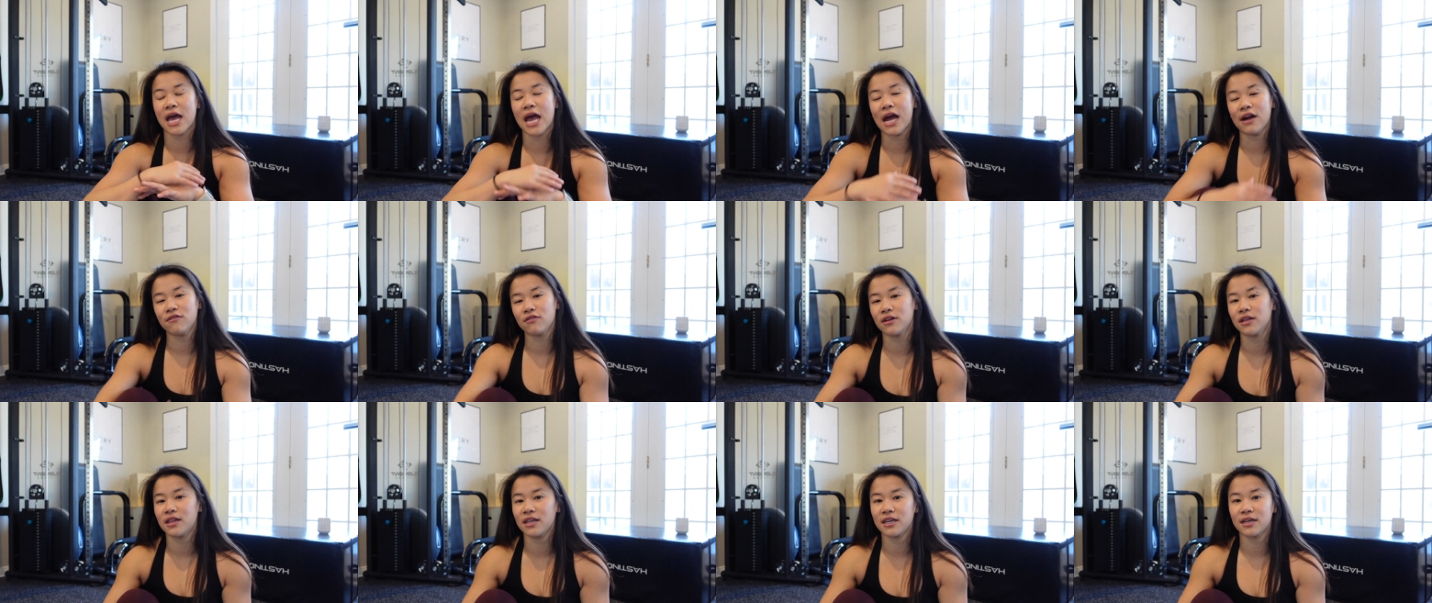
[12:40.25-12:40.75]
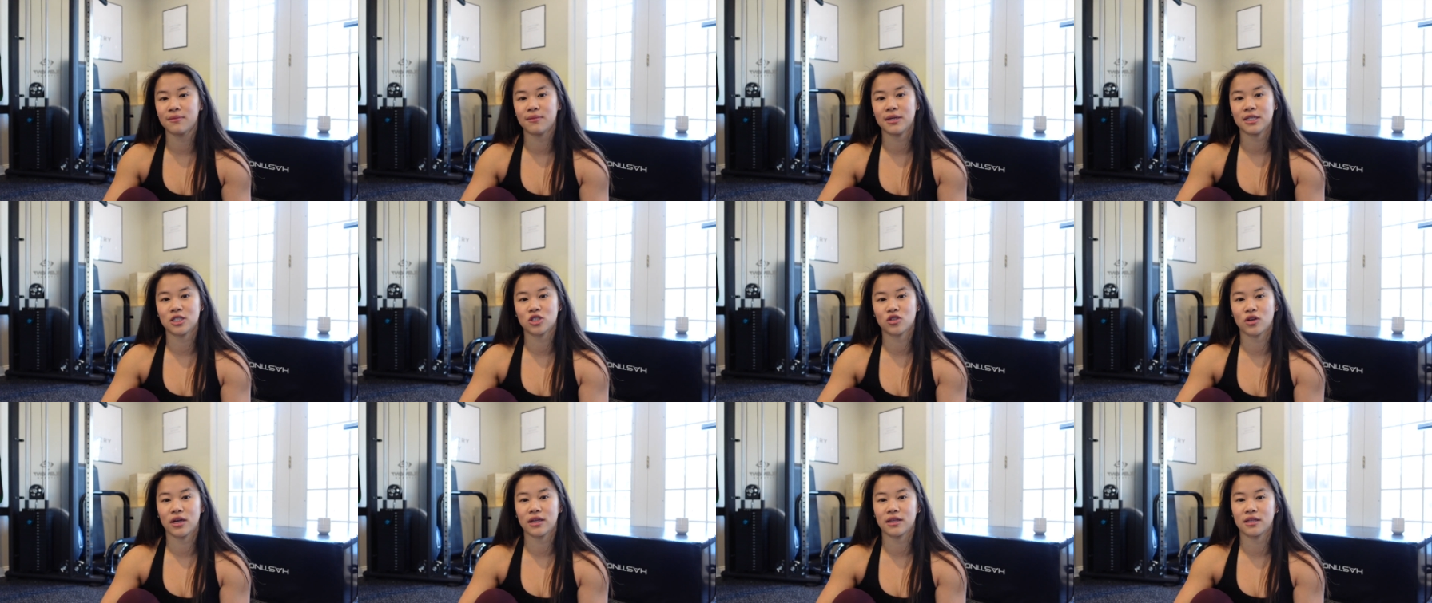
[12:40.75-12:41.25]
everything and my
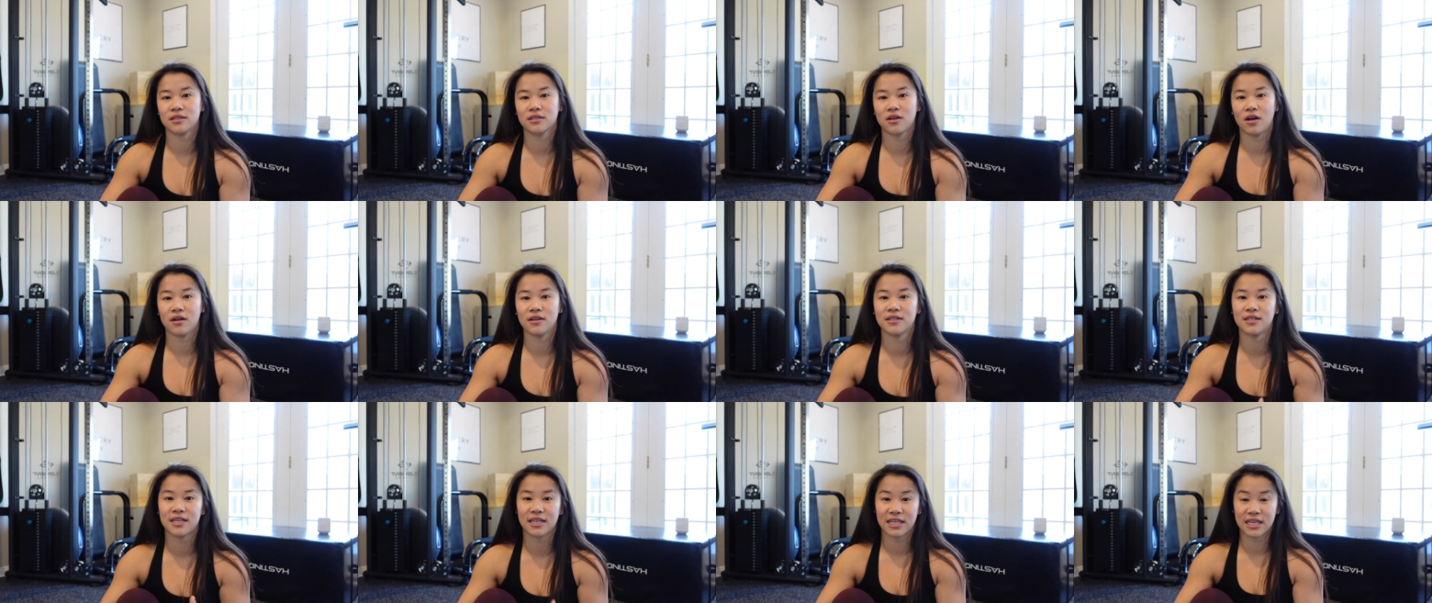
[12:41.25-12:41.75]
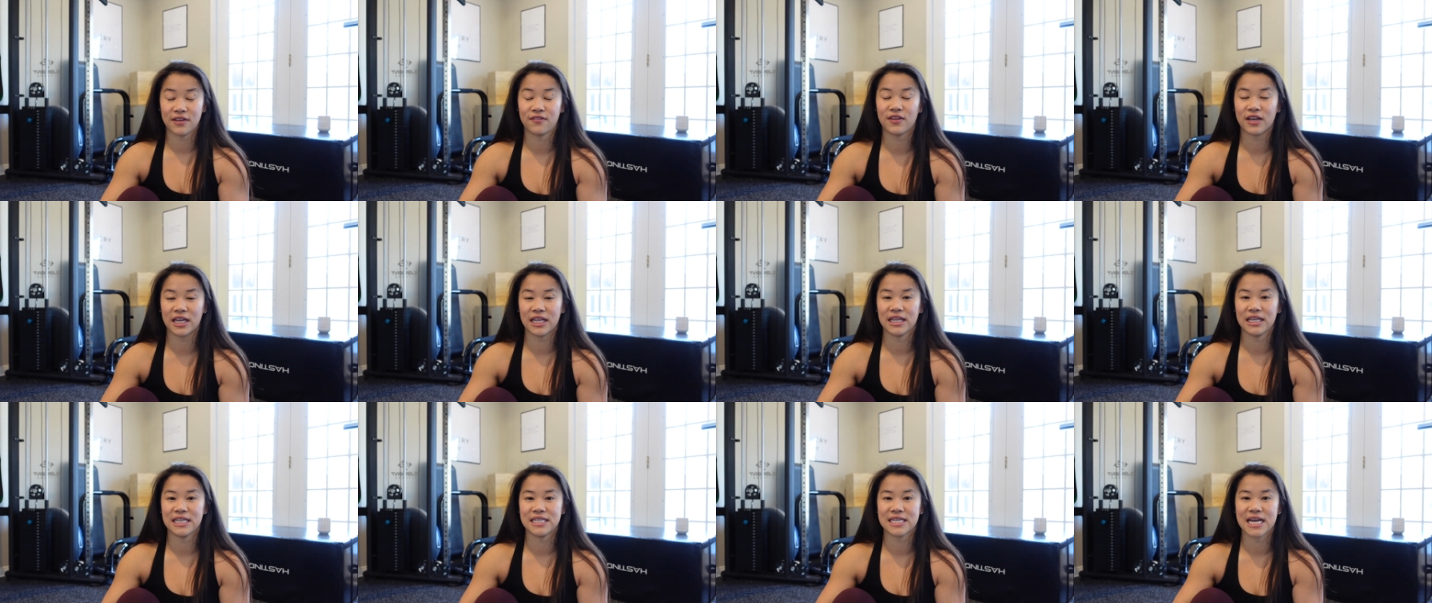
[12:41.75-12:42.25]
strength has gone
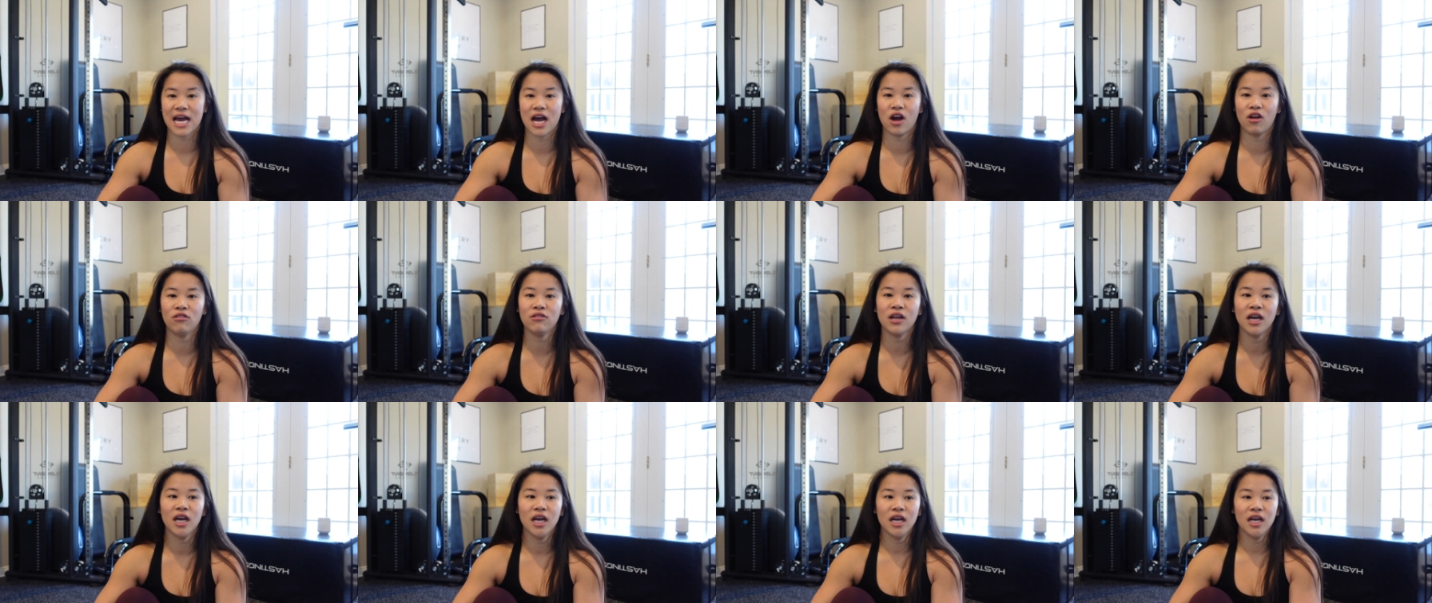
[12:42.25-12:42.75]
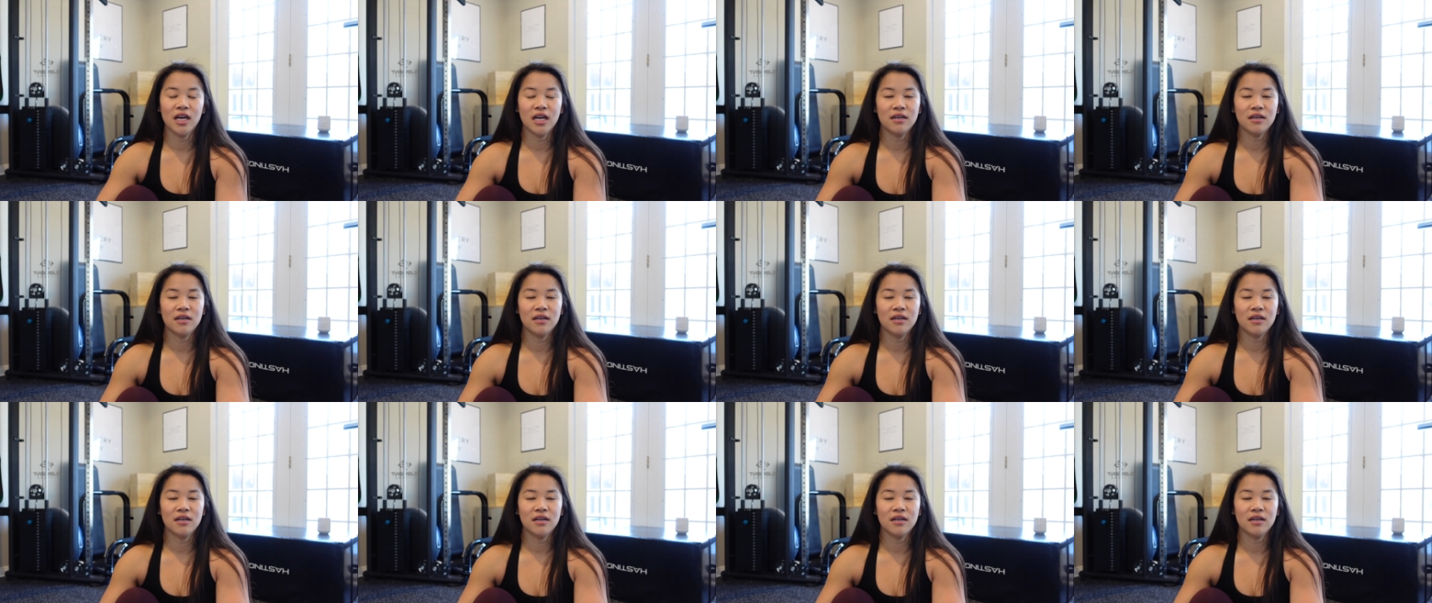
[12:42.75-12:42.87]
significantly down,